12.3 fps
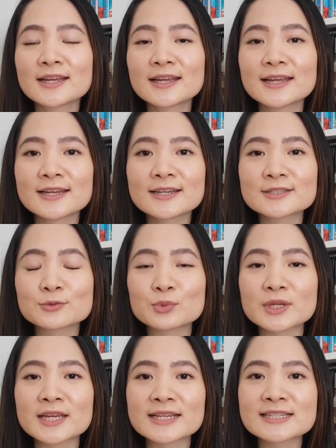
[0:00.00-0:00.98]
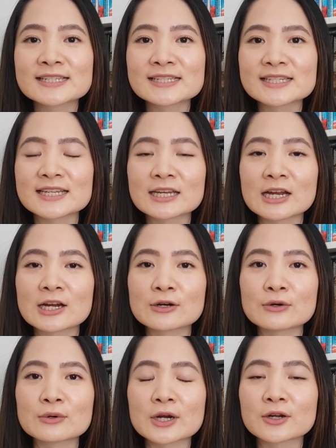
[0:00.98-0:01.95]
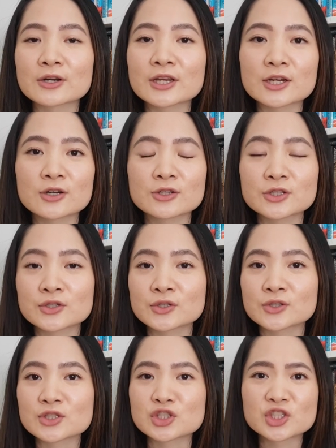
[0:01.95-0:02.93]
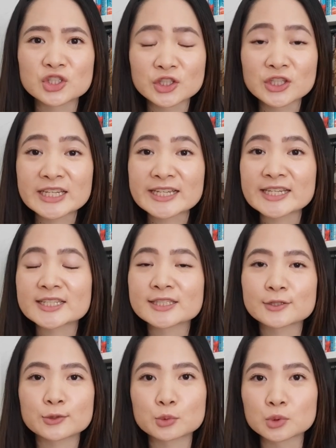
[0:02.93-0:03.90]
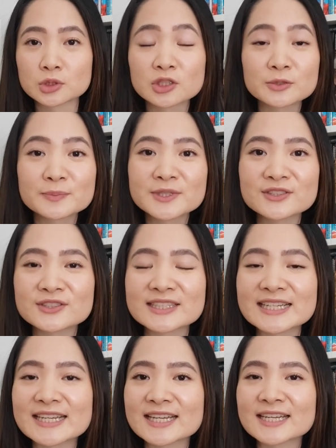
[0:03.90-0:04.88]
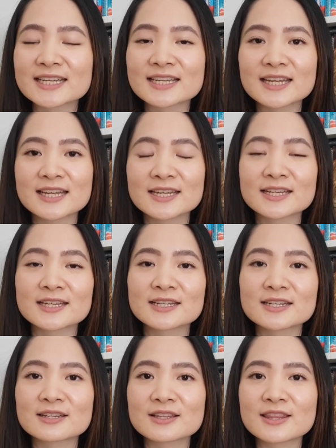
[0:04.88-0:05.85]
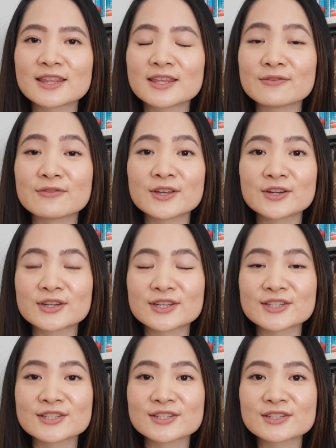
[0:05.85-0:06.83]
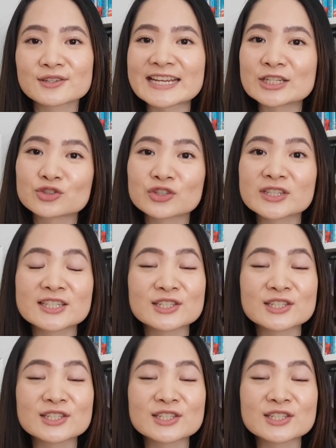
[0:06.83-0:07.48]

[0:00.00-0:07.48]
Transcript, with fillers: and we get to see how our characters' journeys, the world building, and the various intricate